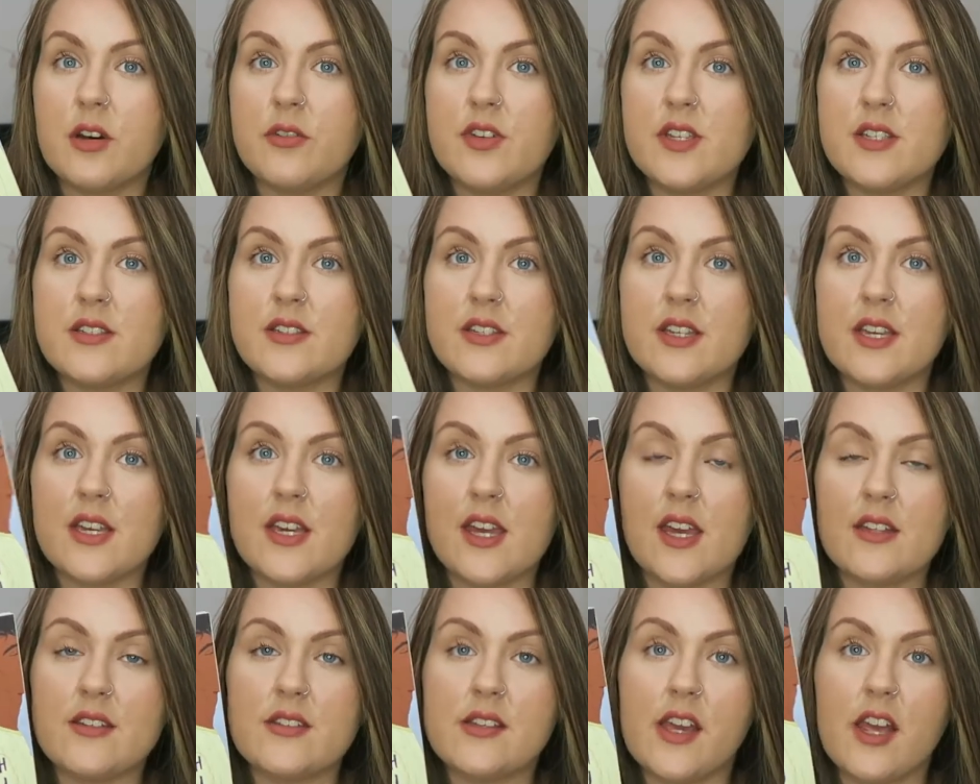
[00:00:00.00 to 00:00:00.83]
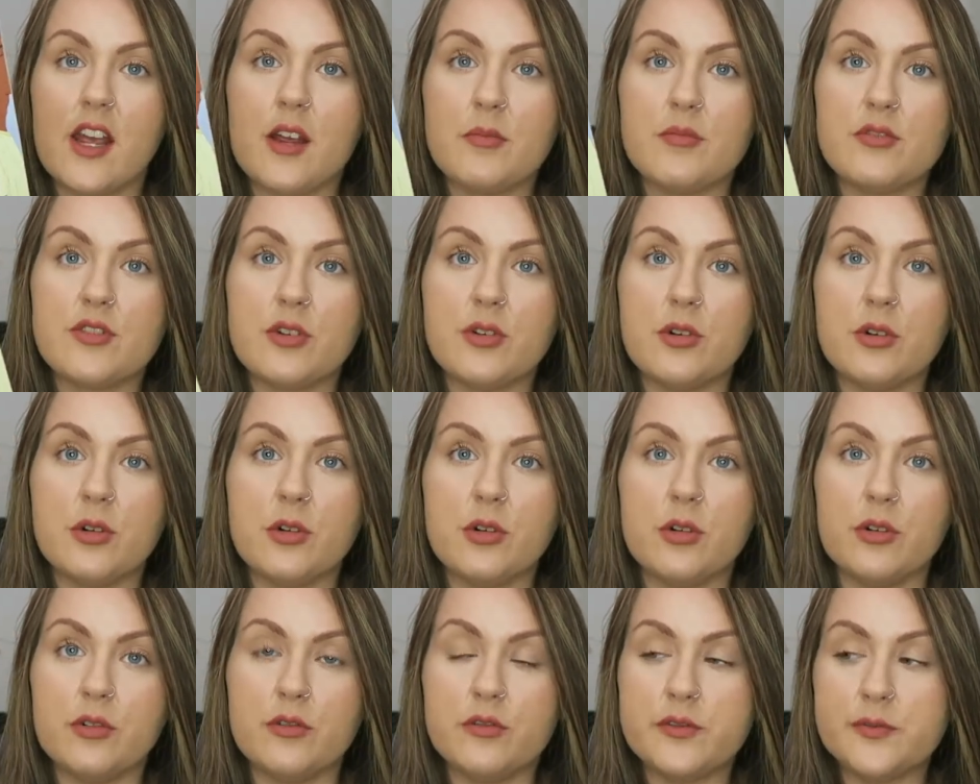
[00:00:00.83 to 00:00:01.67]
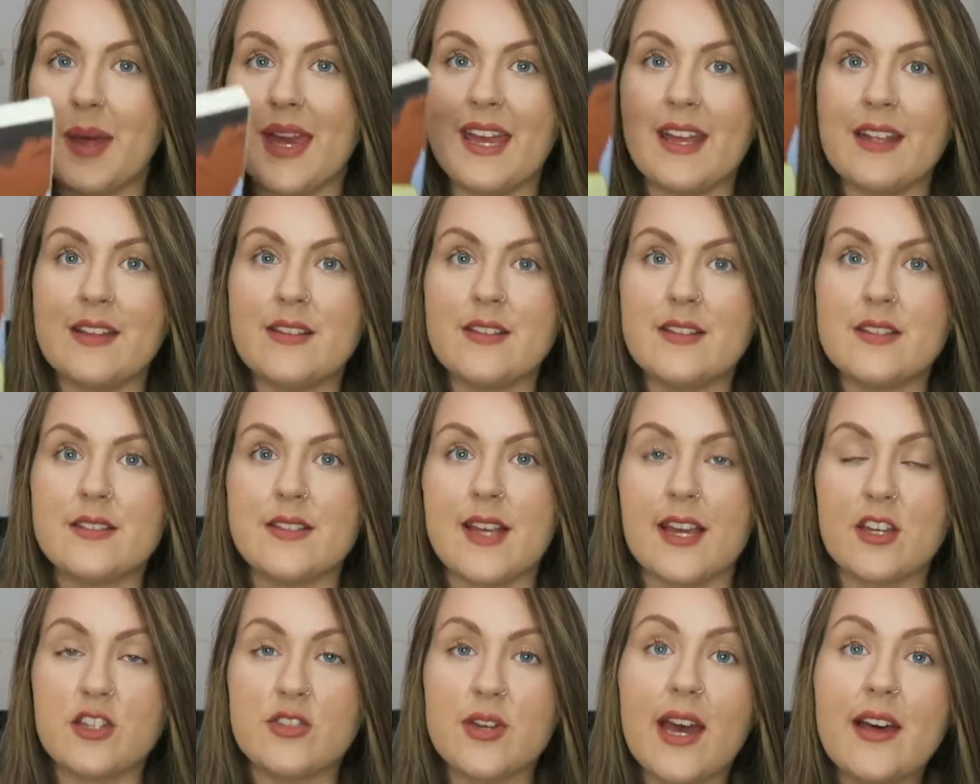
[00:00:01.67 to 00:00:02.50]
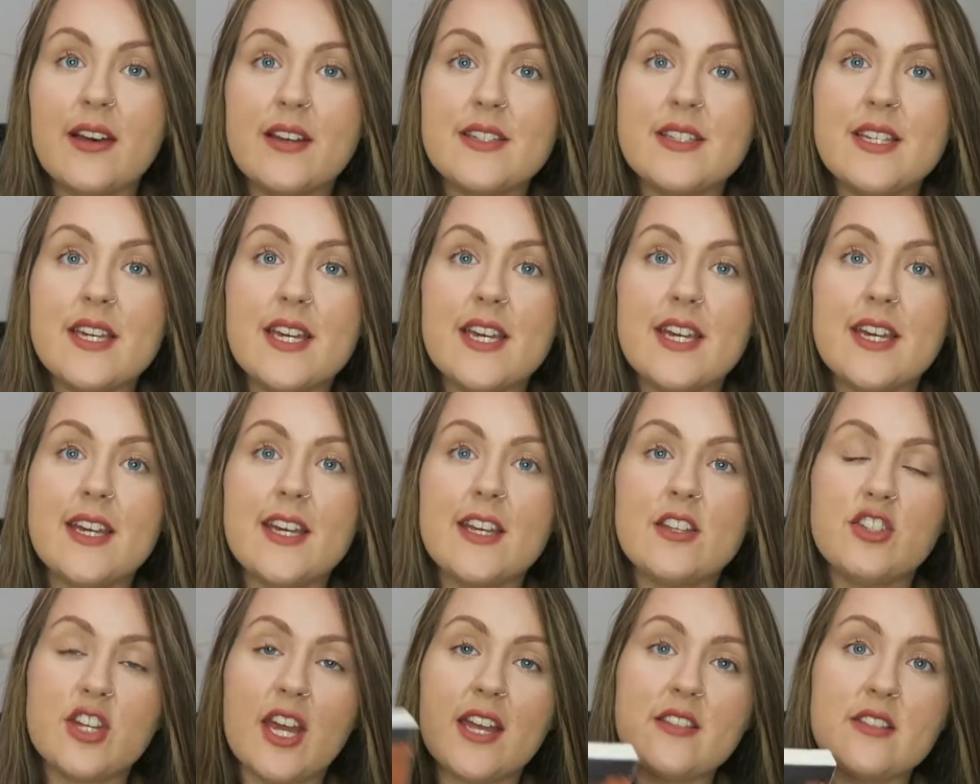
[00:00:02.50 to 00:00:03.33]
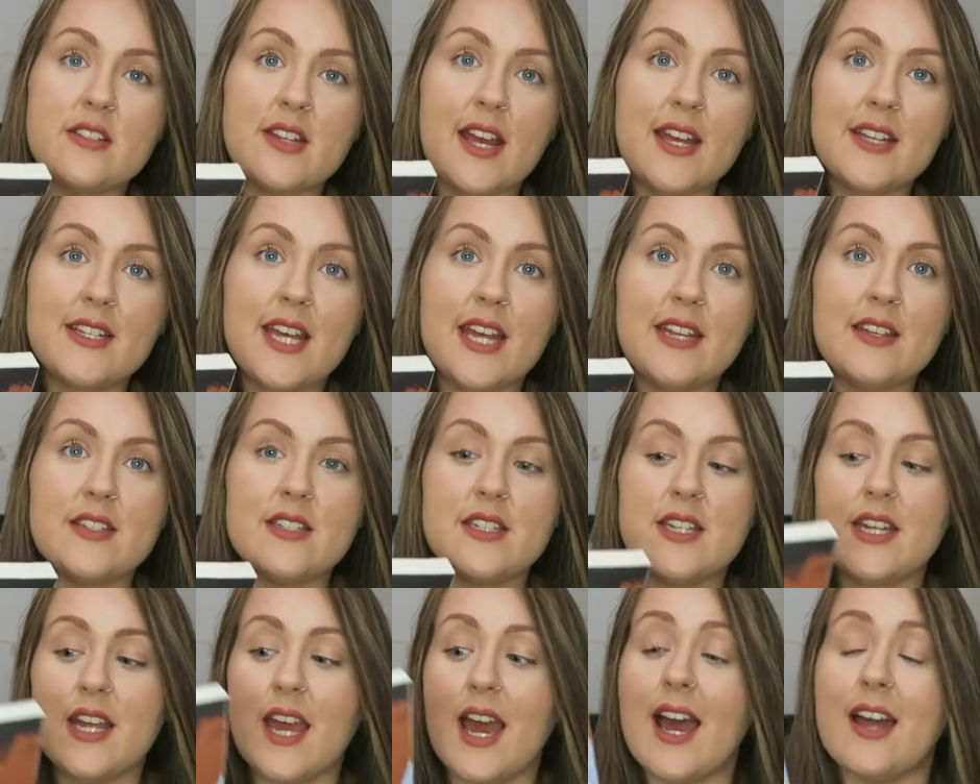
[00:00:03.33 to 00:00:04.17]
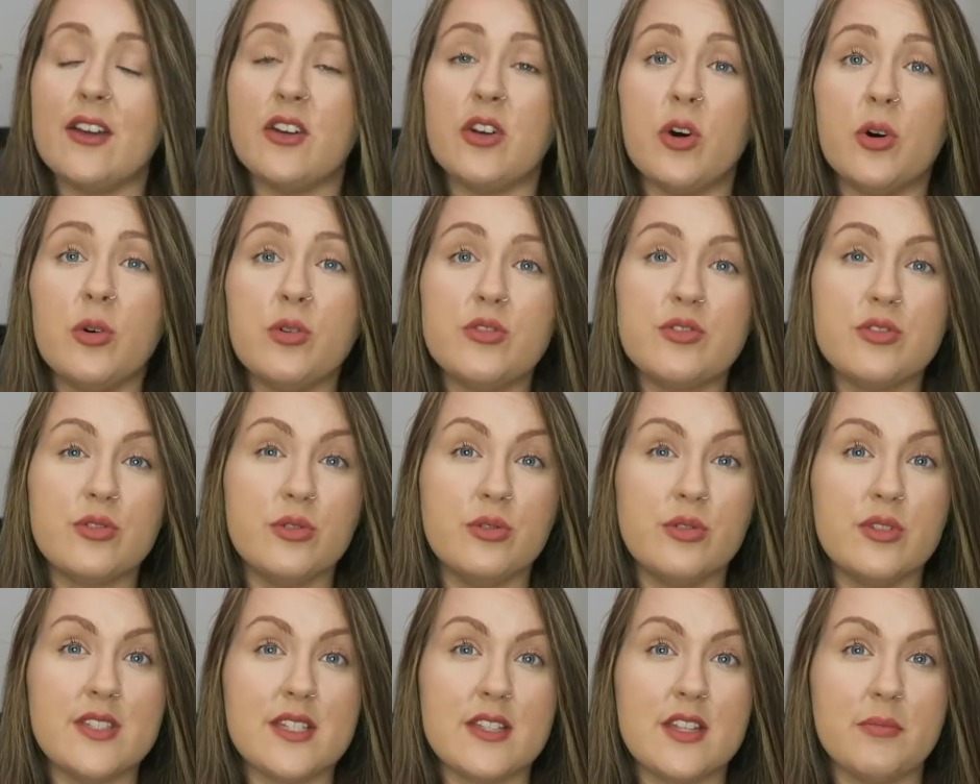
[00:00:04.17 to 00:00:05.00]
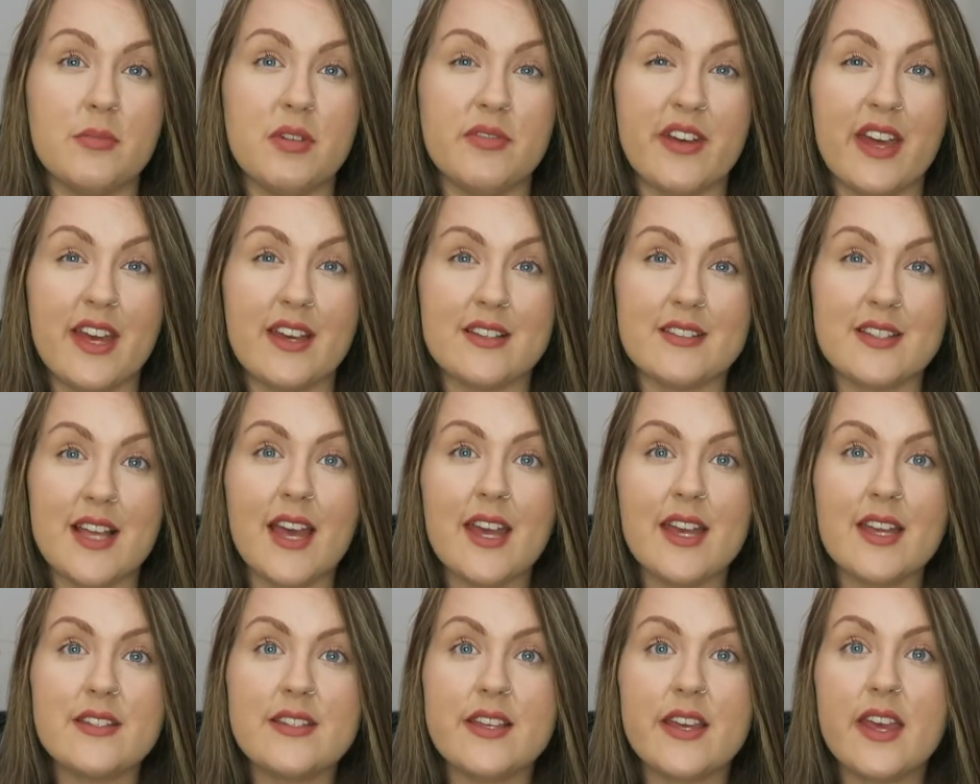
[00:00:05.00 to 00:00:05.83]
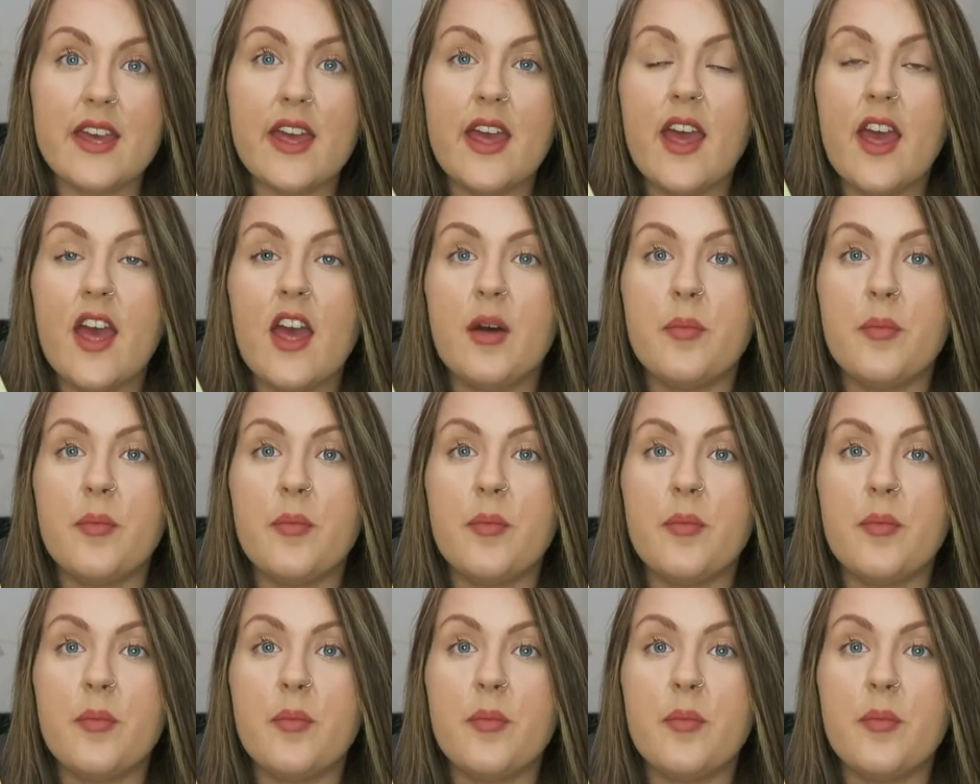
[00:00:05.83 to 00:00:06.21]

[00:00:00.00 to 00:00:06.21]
obviously in terms of Ben's sexuality, gender identity, and also dealing with anxiety.